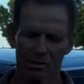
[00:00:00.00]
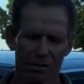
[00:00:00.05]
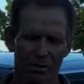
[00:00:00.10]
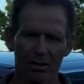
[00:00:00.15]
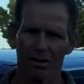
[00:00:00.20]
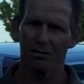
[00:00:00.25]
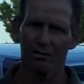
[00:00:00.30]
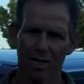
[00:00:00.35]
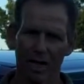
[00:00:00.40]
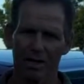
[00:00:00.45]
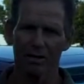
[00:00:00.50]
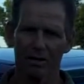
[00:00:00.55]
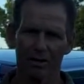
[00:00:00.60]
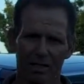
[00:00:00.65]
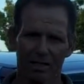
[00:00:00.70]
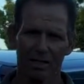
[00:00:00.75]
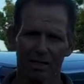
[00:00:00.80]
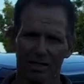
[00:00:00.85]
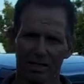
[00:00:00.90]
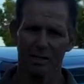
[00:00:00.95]
No doubt.
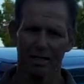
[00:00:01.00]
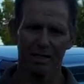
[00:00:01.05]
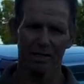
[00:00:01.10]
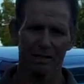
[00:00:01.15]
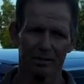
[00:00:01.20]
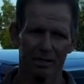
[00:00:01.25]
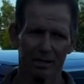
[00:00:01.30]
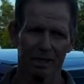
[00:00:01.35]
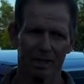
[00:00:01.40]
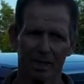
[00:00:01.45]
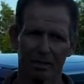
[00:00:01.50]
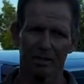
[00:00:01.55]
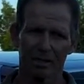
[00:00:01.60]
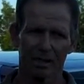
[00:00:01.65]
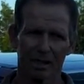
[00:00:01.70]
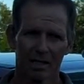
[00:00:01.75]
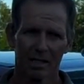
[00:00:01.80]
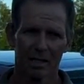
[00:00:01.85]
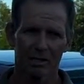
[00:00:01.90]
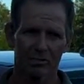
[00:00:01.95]
And
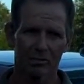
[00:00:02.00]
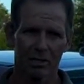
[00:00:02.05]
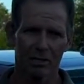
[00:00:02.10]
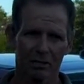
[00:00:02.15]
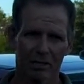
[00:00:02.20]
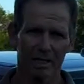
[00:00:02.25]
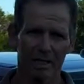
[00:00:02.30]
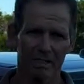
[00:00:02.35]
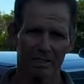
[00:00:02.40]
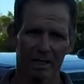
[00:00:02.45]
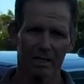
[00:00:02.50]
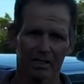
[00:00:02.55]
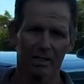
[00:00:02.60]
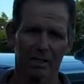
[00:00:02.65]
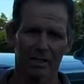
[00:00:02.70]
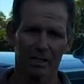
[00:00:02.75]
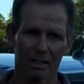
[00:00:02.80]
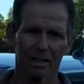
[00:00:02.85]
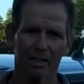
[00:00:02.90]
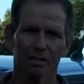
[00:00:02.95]
if somebody doesn't
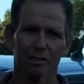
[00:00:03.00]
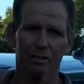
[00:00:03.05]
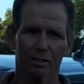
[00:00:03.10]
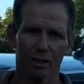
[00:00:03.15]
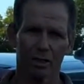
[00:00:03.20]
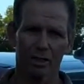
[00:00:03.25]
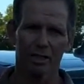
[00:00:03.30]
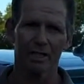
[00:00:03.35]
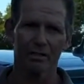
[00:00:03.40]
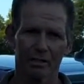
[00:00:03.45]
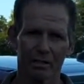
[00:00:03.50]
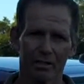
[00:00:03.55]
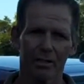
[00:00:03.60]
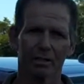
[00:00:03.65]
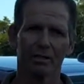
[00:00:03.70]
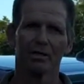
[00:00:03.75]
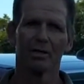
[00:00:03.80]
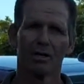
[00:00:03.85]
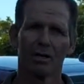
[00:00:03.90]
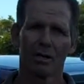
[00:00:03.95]
at least look
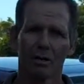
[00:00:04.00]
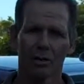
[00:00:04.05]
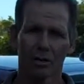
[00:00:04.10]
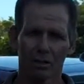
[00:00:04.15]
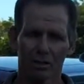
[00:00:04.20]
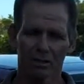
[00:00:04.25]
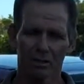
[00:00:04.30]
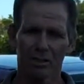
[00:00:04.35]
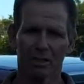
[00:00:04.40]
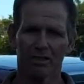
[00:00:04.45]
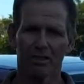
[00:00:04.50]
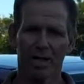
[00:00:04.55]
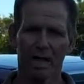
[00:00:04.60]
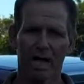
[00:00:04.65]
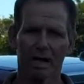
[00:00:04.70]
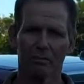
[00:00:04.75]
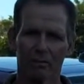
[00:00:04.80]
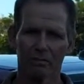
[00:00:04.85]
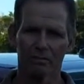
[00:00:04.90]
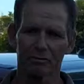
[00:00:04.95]
into or sit
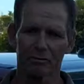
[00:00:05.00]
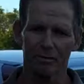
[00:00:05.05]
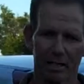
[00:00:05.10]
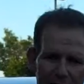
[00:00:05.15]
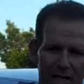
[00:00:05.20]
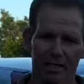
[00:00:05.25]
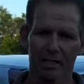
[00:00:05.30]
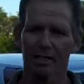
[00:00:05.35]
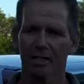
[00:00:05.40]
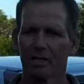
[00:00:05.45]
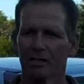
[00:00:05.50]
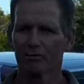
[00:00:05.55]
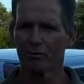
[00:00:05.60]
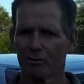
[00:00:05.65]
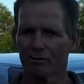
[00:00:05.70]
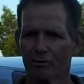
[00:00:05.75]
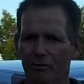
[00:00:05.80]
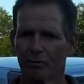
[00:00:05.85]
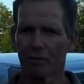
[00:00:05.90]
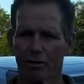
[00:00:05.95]
down with Frank
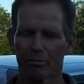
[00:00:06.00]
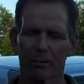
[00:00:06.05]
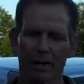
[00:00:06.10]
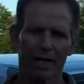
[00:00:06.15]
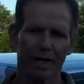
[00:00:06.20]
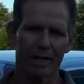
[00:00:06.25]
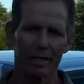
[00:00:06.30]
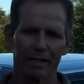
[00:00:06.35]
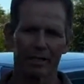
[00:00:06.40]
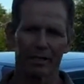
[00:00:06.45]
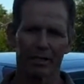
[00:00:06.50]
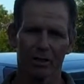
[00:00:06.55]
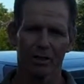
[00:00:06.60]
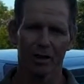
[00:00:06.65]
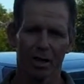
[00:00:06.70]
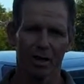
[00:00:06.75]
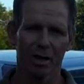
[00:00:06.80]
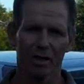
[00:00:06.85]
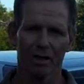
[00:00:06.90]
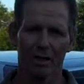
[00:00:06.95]
before buying a
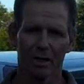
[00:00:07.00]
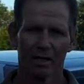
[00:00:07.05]
car,